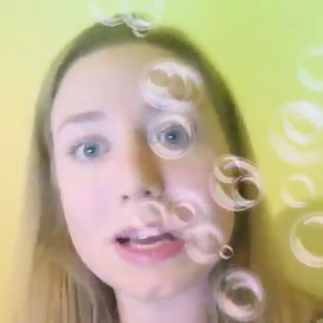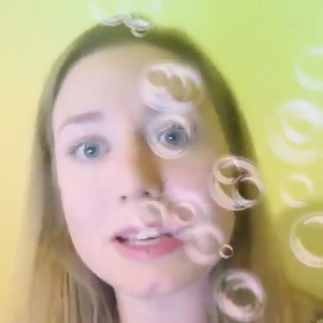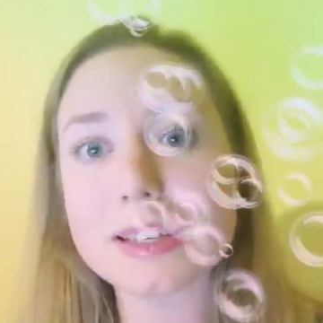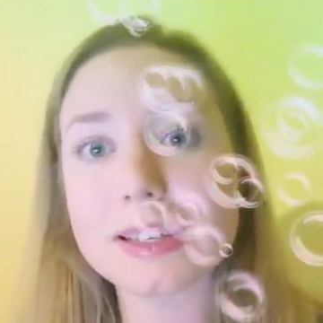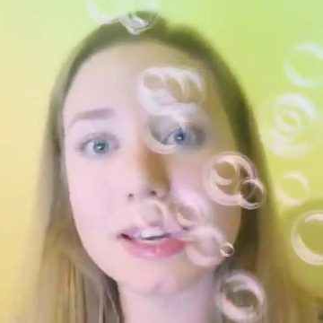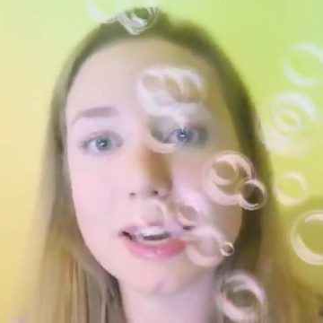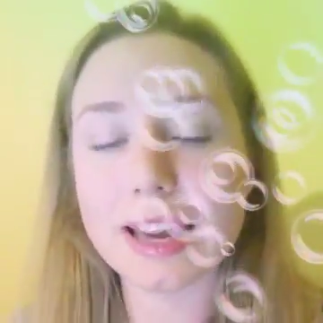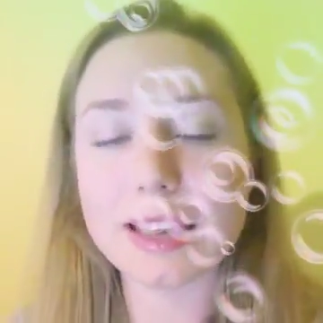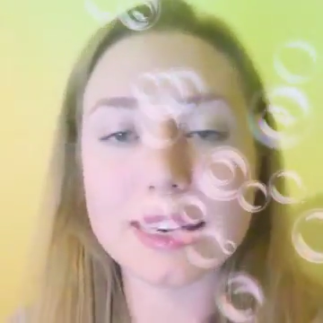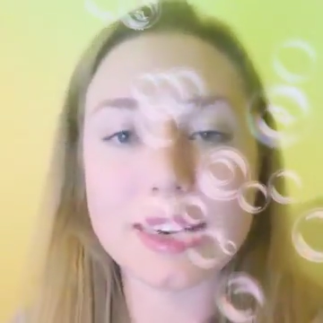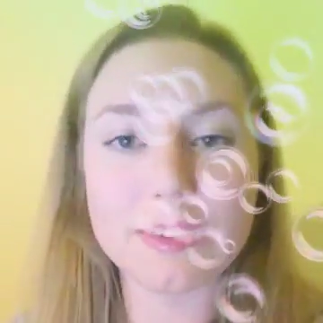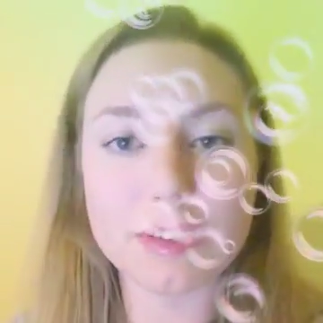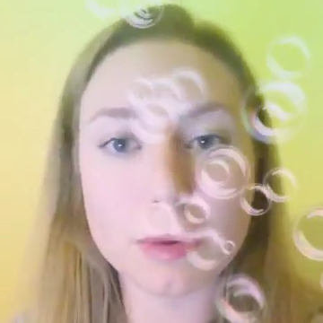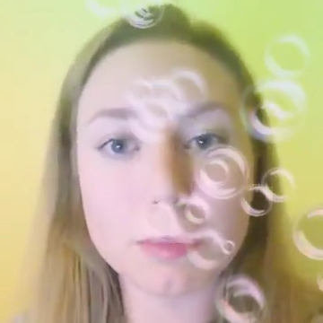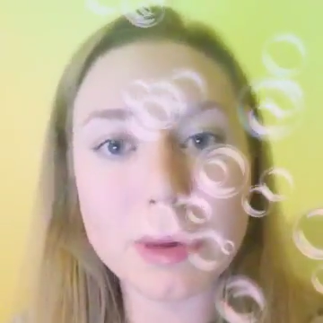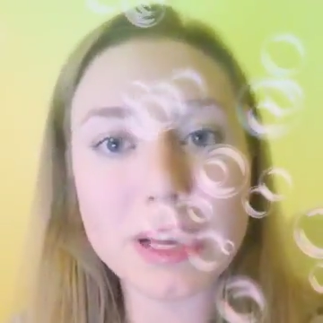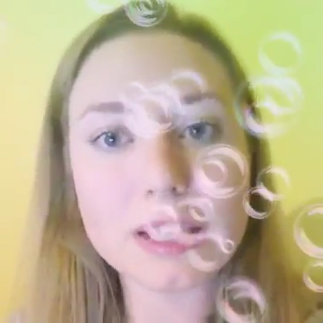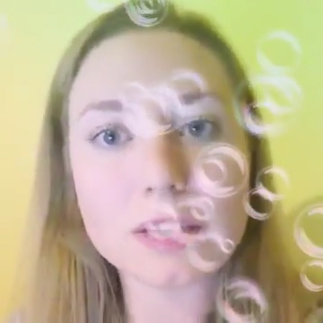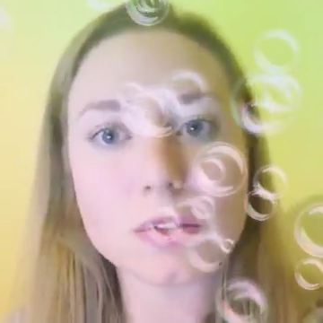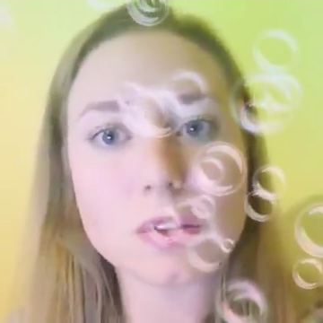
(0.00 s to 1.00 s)
He had never
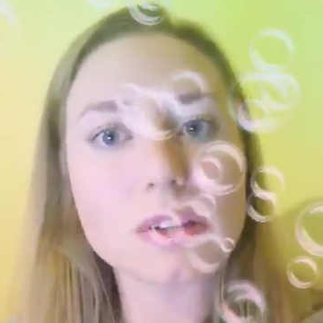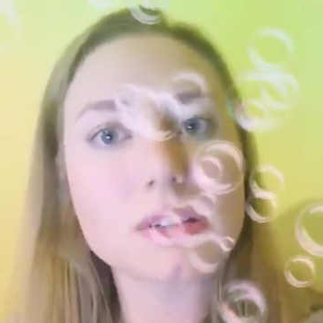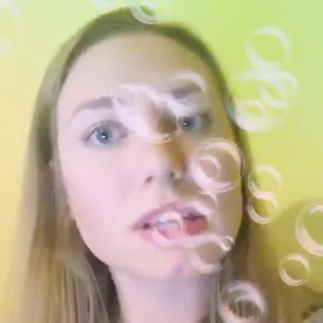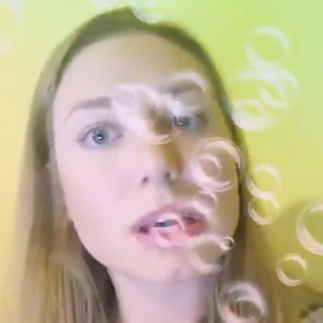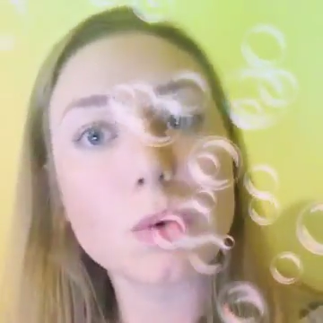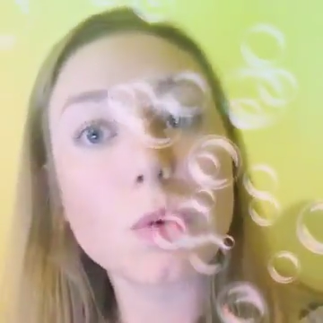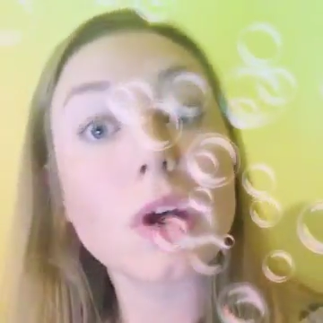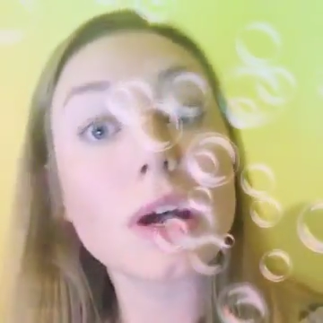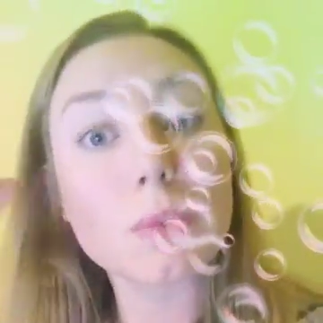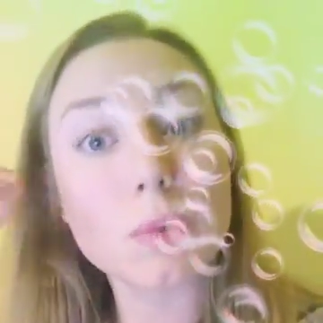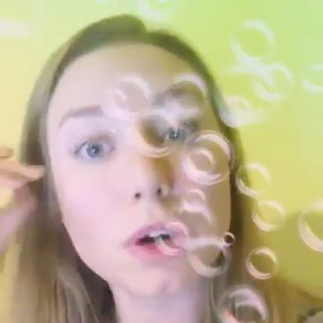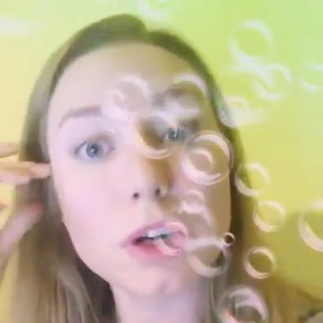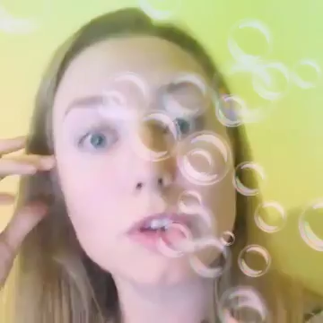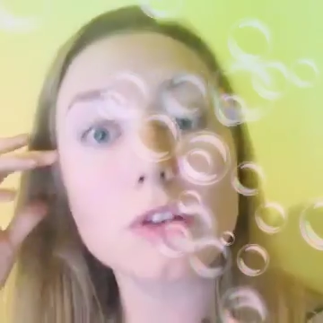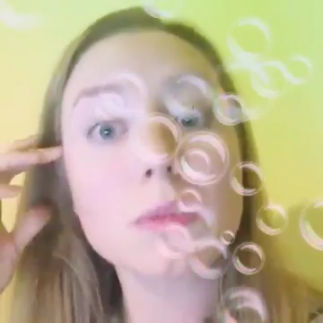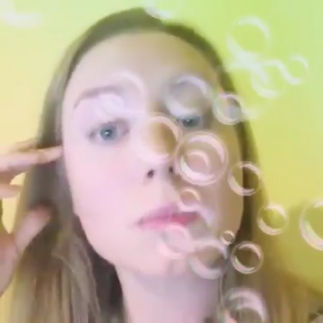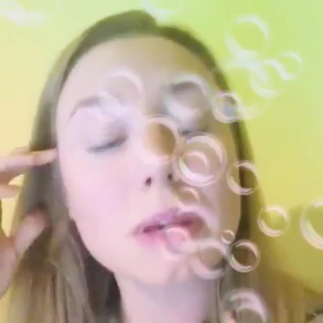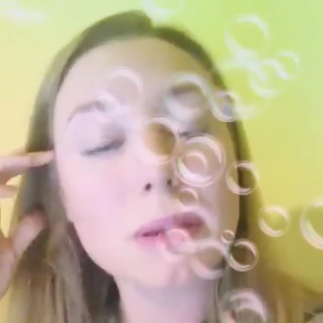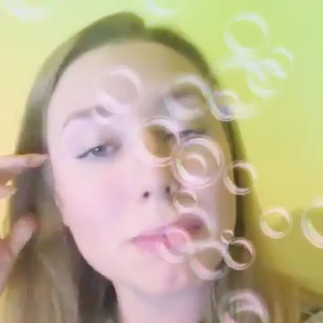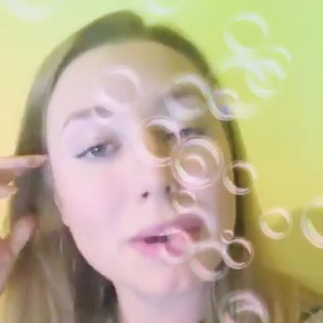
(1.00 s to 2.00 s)
been. So I was like, well, I want you to
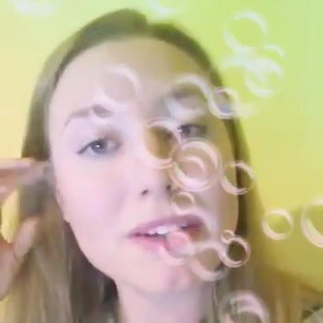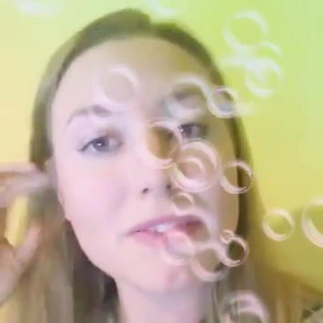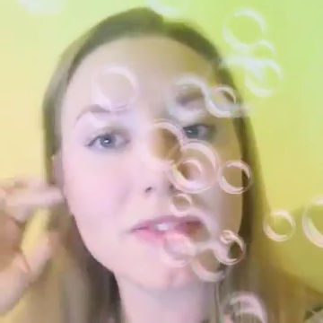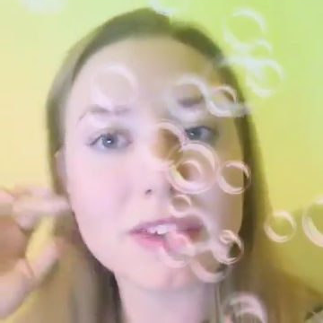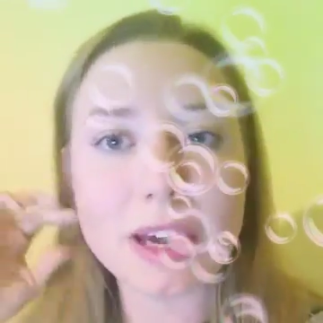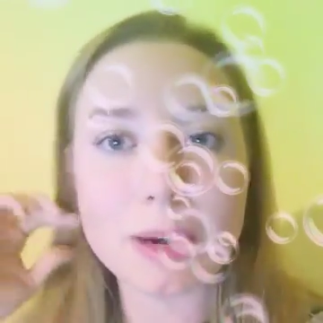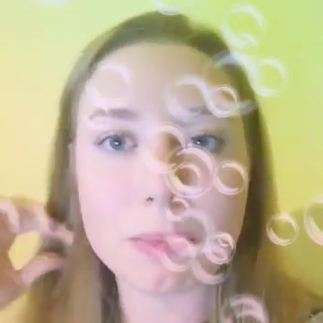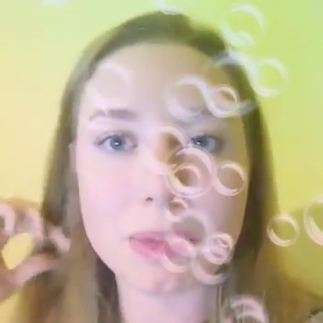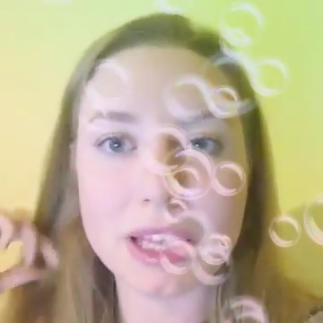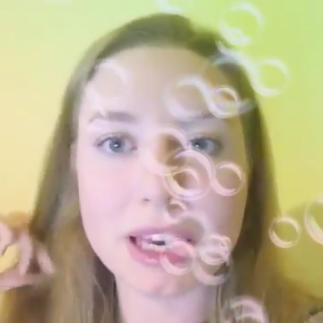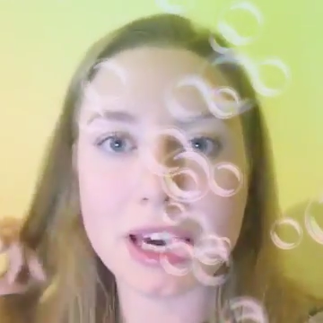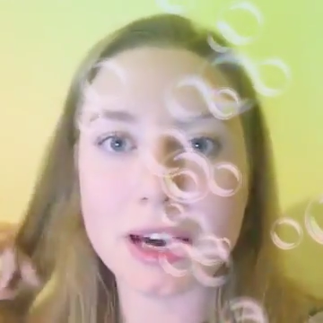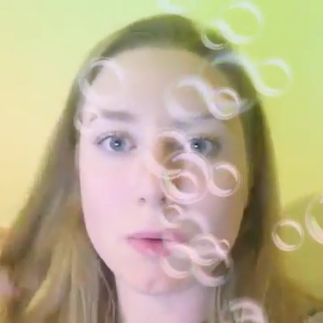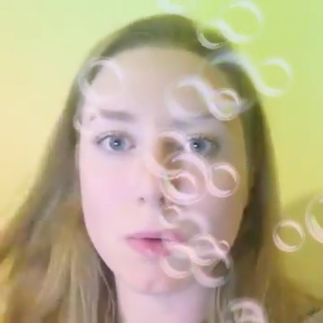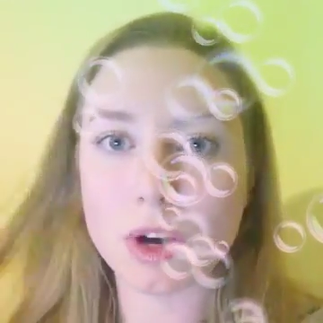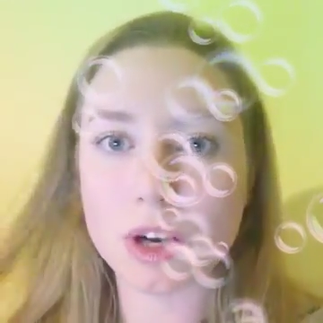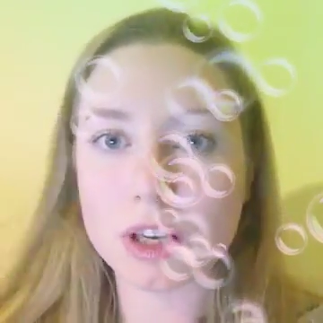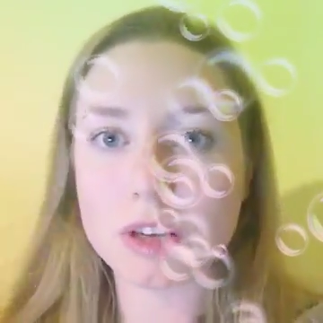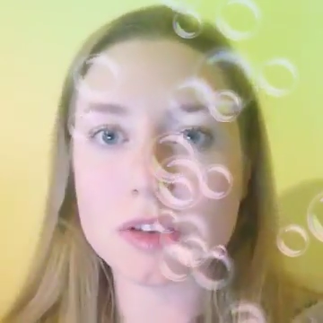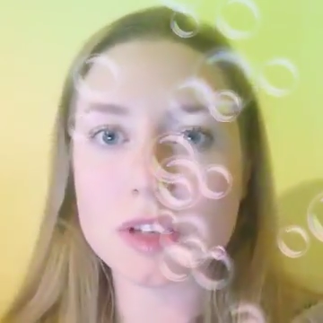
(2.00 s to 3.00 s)
meet my family. I want
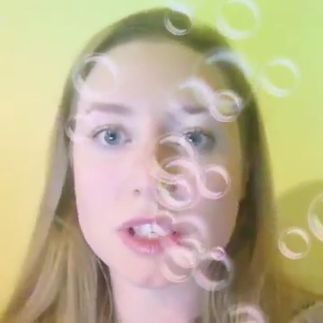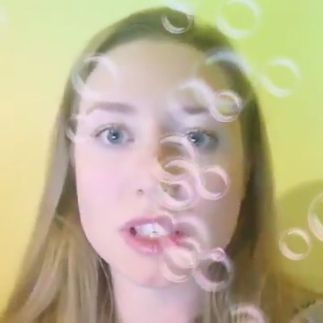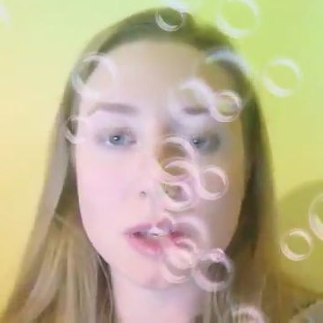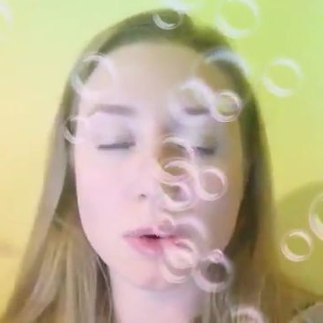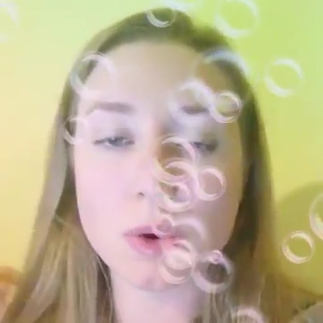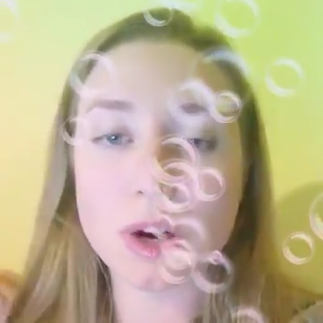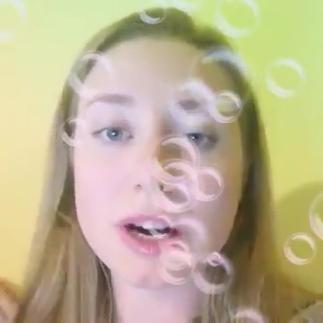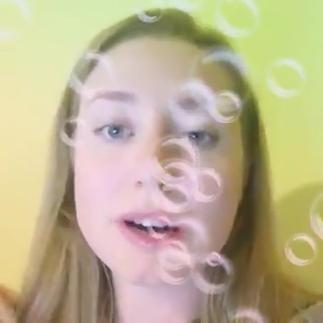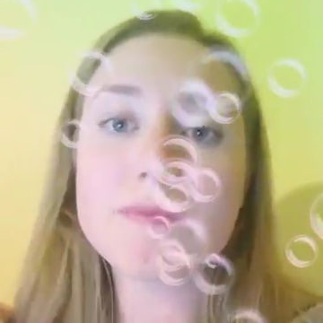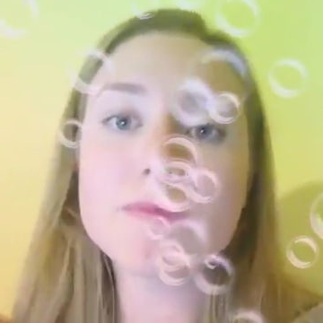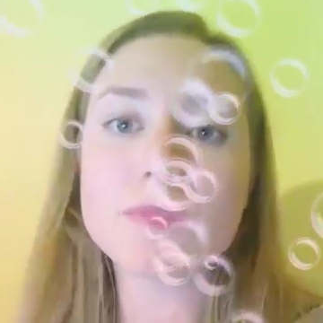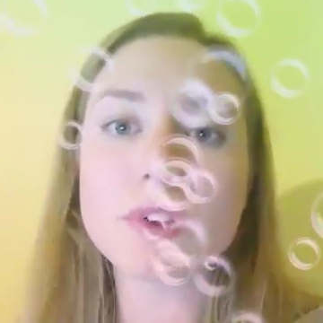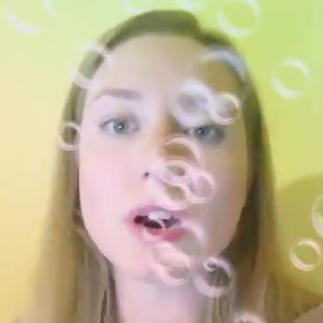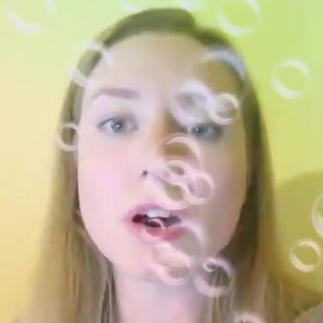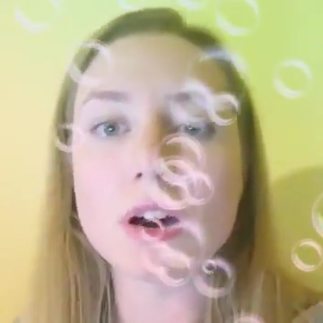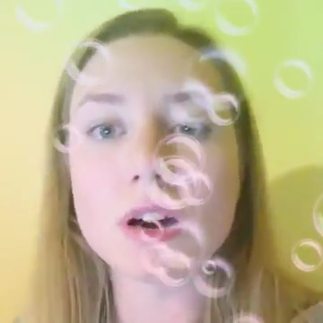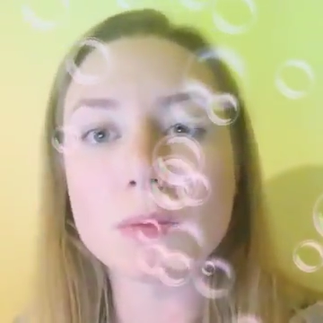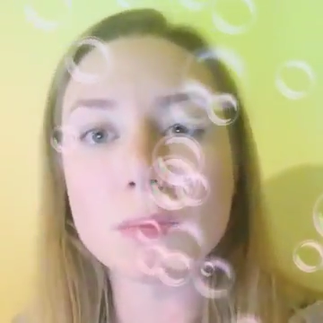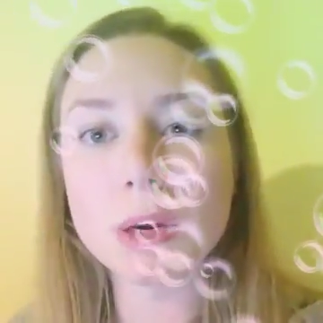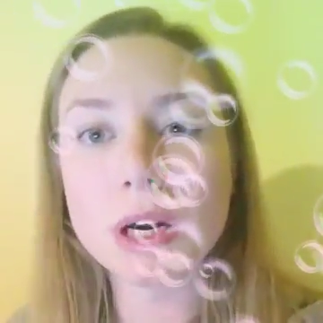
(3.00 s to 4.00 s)
you to see where I'm
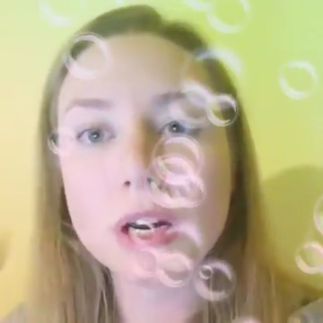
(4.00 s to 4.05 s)
from.